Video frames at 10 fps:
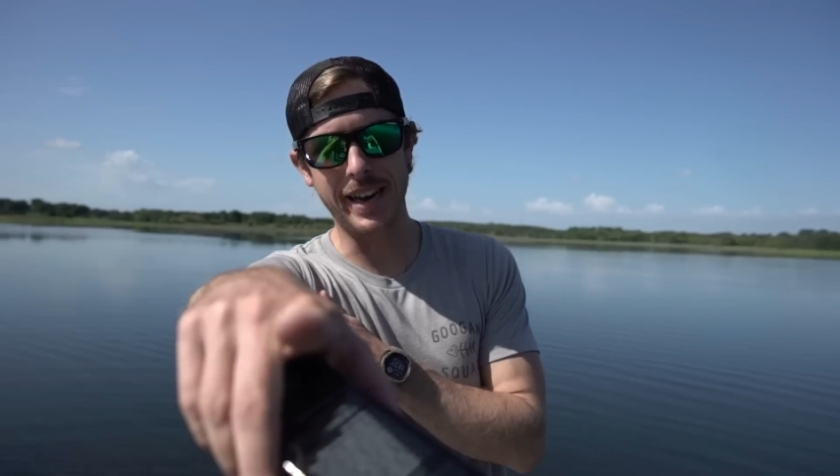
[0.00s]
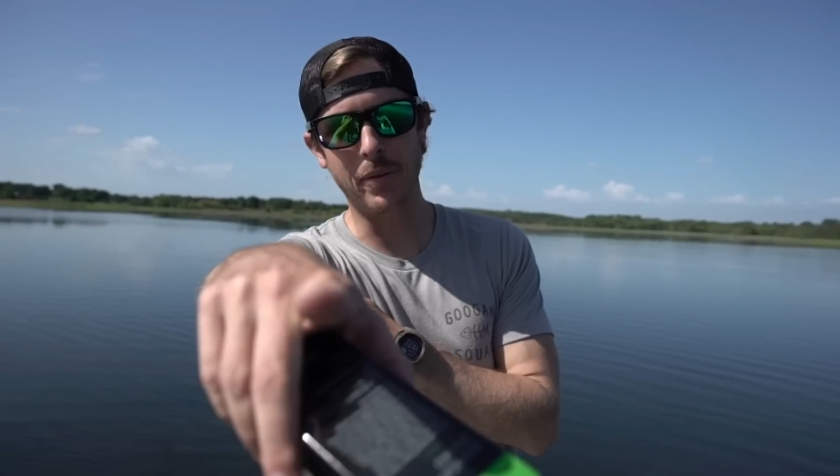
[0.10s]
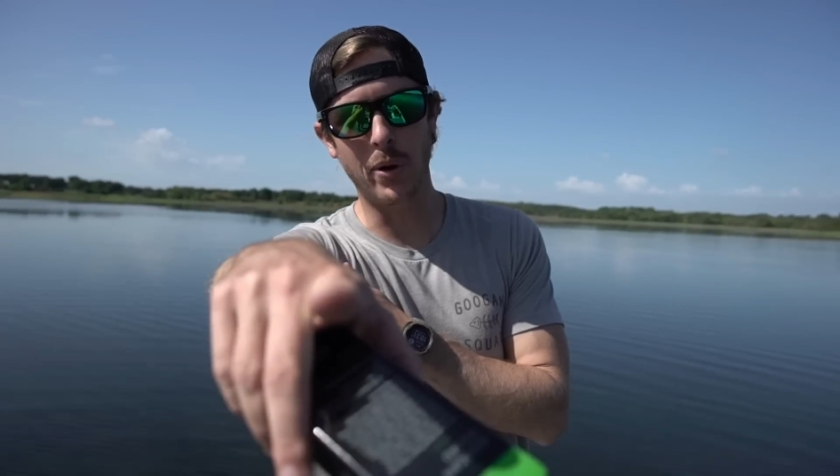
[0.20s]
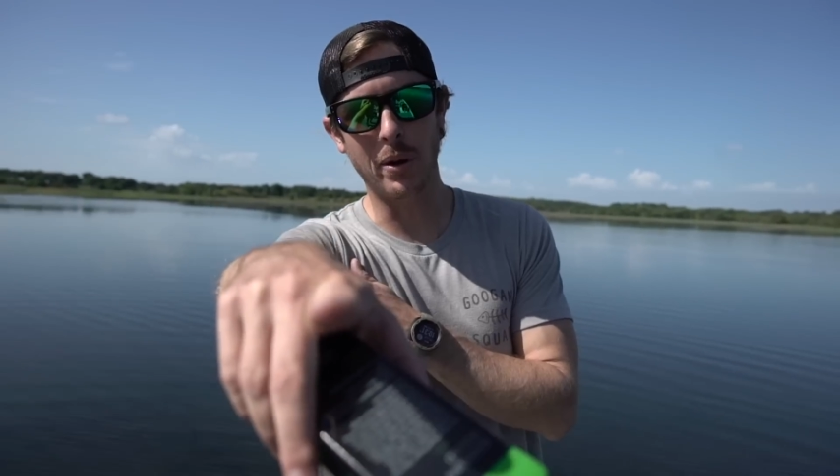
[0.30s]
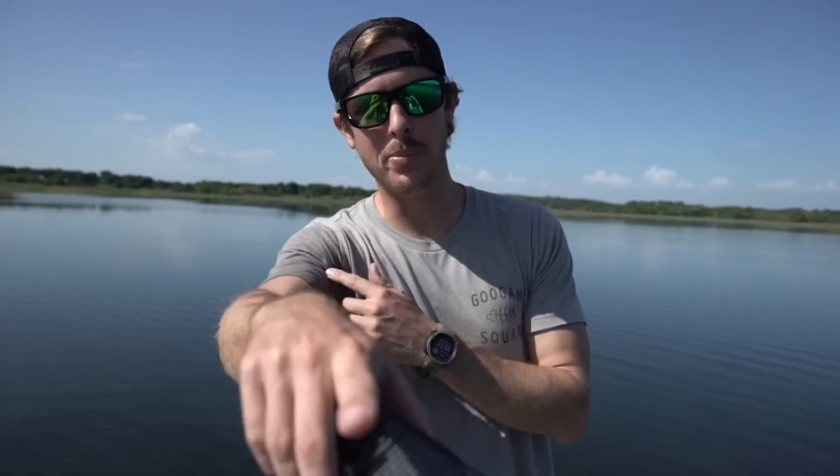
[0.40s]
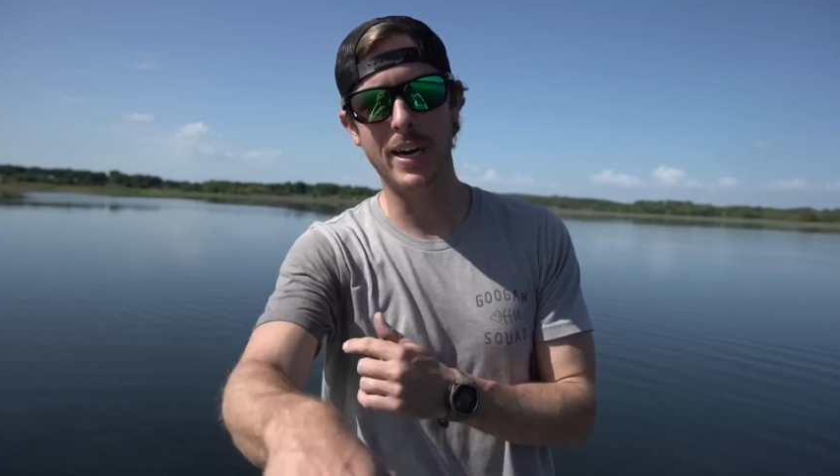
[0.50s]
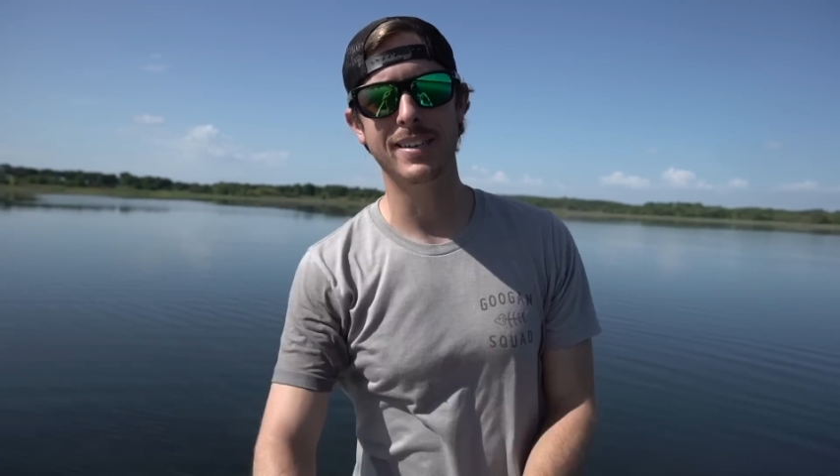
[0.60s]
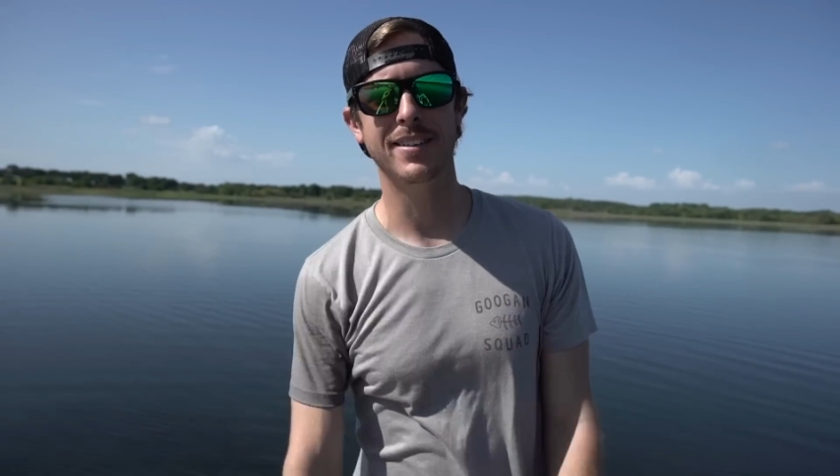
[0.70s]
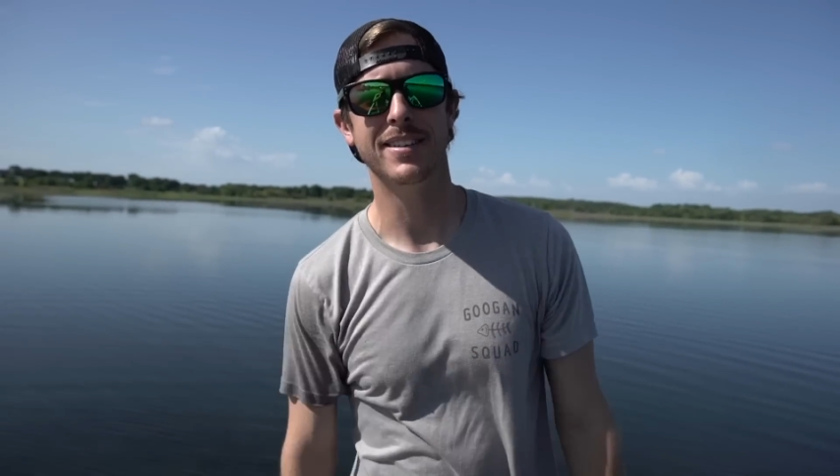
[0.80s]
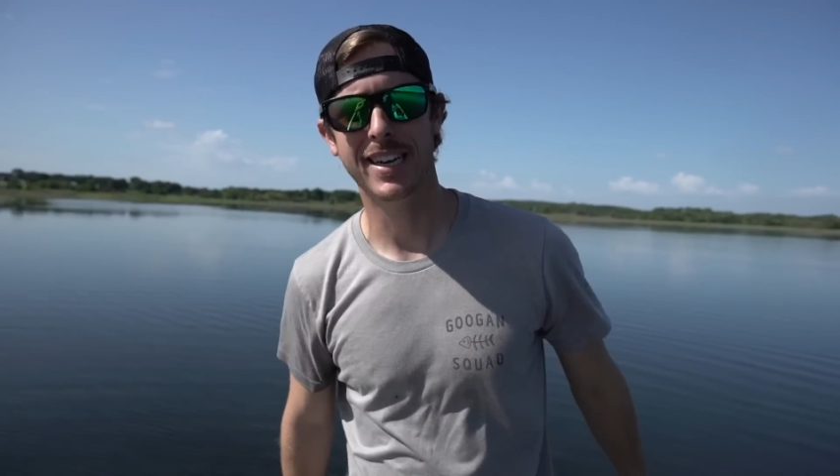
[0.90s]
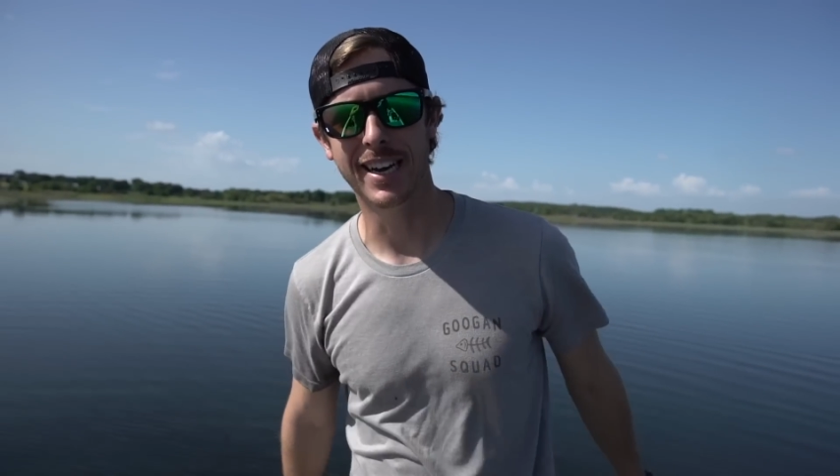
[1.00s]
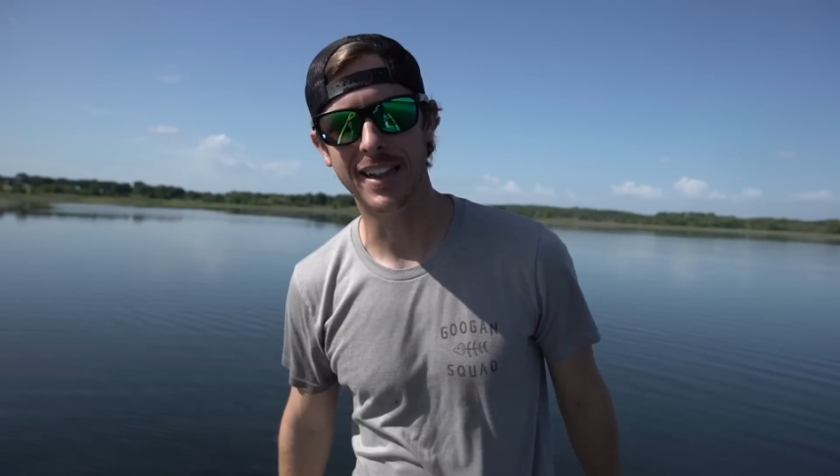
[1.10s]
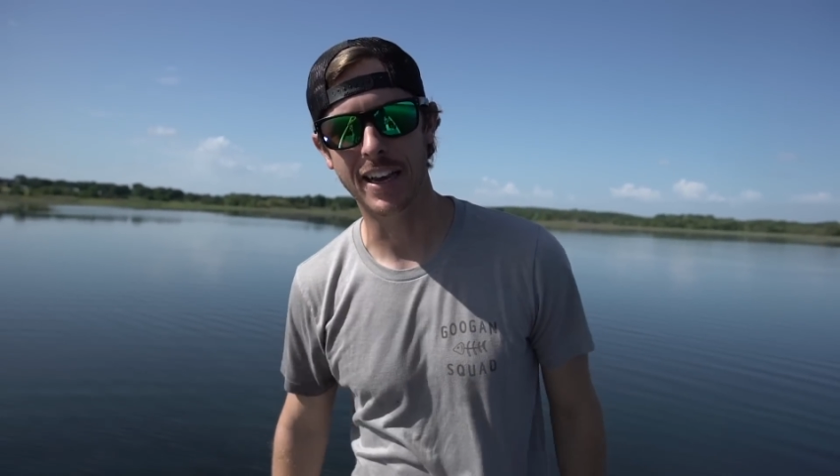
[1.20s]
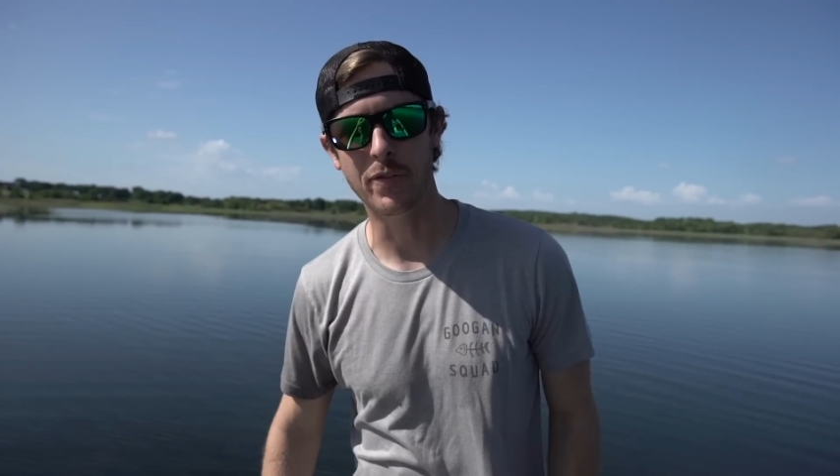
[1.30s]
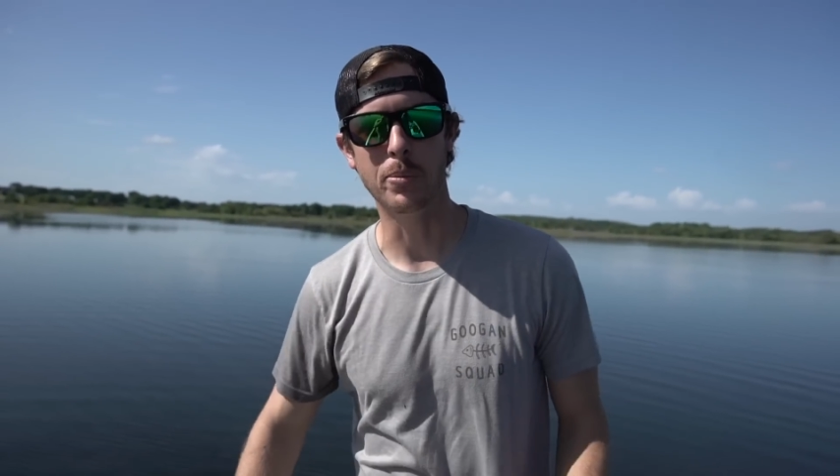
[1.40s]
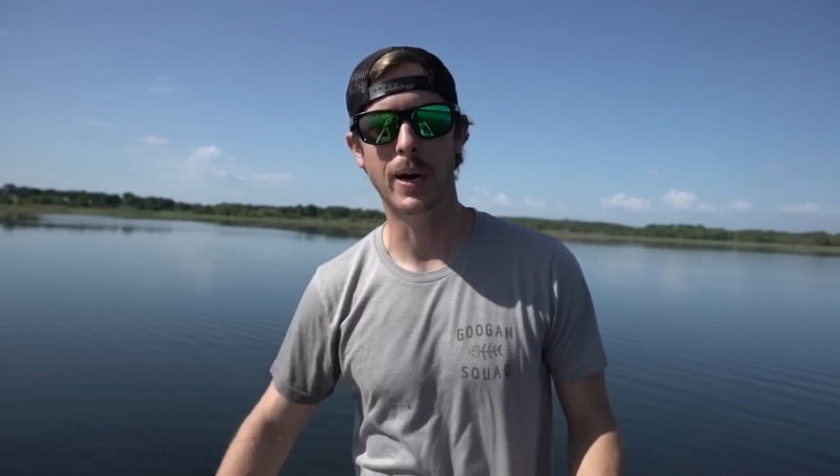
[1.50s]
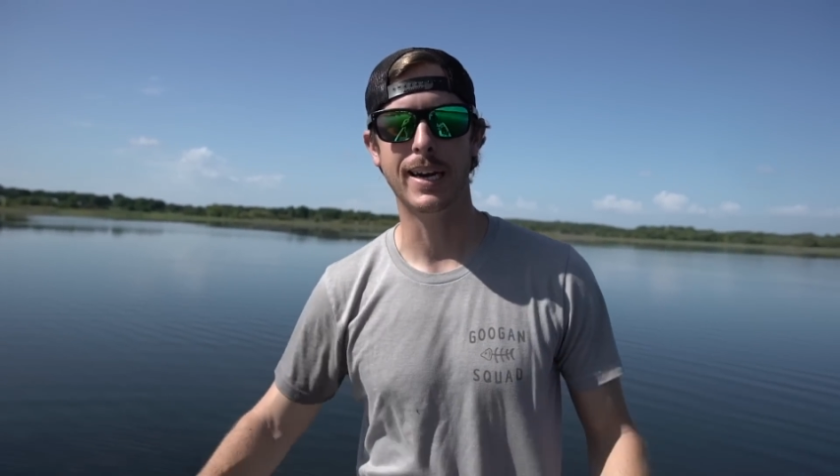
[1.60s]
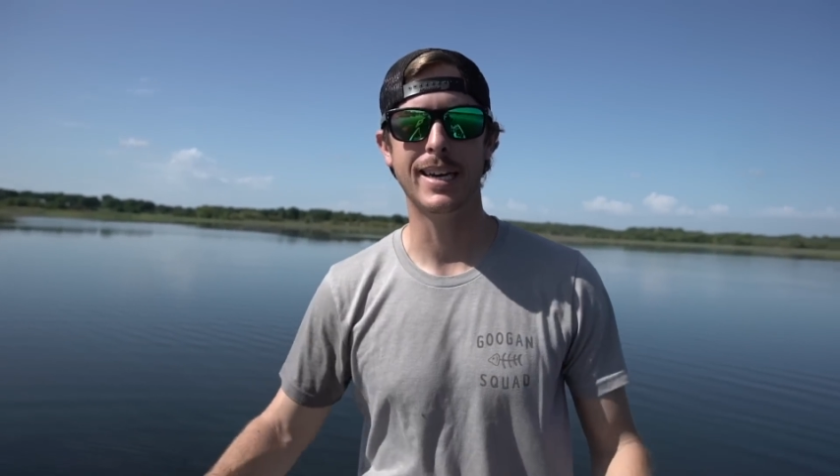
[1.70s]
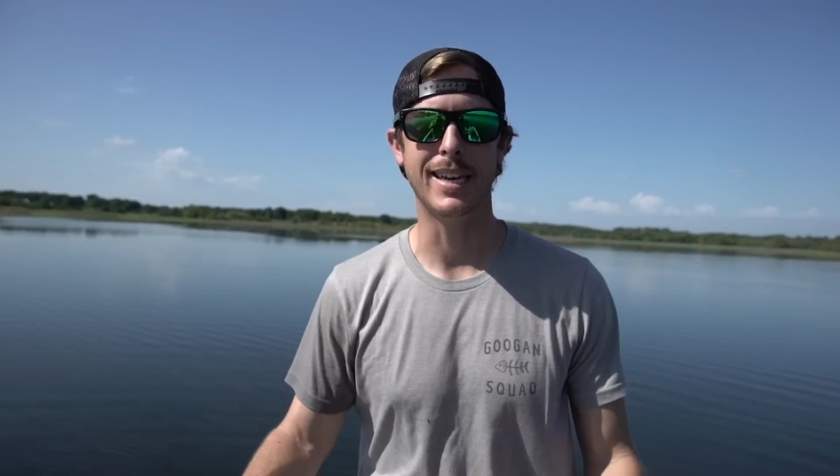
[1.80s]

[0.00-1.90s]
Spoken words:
and welcome back to the channel, everybody.